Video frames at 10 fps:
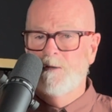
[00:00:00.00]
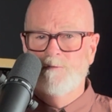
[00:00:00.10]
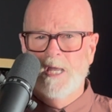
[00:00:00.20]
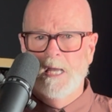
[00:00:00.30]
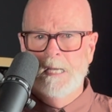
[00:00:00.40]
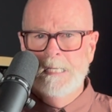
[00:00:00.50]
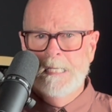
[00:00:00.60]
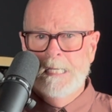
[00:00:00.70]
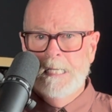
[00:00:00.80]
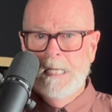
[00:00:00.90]

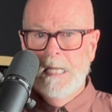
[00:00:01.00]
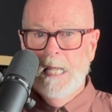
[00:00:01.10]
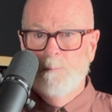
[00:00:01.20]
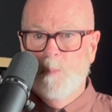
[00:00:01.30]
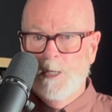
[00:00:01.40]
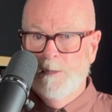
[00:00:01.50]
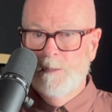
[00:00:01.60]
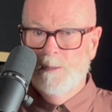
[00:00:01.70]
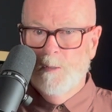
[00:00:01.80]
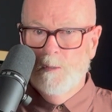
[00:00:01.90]
but
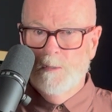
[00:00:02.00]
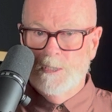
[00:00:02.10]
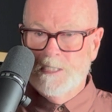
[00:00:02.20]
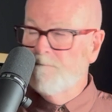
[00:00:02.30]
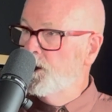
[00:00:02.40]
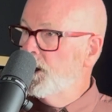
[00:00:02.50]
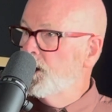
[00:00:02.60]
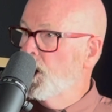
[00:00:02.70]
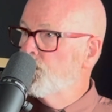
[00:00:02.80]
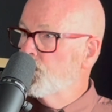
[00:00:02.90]
the
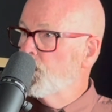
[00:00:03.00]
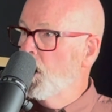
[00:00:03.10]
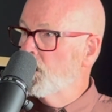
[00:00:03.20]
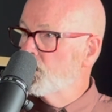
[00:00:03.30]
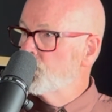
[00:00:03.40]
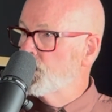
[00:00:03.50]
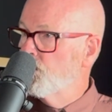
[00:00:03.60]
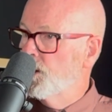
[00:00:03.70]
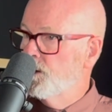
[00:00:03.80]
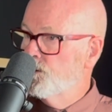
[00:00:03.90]
$1,700 that
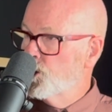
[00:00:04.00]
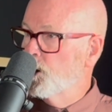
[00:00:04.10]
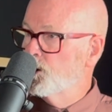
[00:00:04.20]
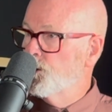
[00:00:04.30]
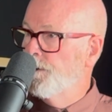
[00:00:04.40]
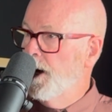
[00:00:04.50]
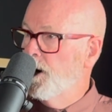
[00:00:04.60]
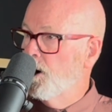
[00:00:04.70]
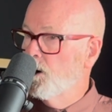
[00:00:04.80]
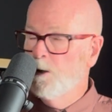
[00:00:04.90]
we charged
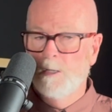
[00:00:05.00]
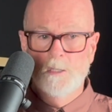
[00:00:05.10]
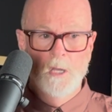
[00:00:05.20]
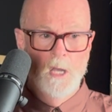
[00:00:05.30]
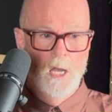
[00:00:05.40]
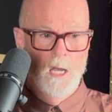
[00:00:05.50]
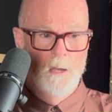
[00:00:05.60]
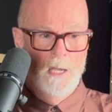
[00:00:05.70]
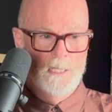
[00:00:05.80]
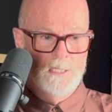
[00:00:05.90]
there
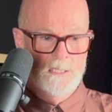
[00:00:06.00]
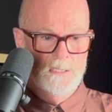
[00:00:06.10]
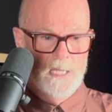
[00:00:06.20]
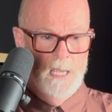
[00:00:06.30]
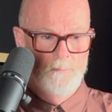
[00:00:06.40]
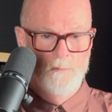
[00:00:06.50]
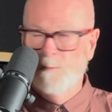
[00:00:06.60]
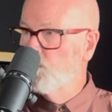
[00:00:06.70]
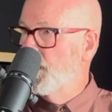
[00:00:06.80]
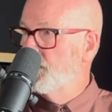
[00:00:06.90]
at the same
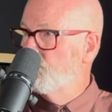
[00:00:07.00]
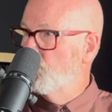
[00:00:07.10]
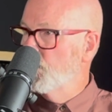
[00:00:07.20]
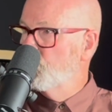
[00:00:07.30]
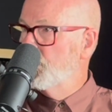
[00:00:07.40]
rate when we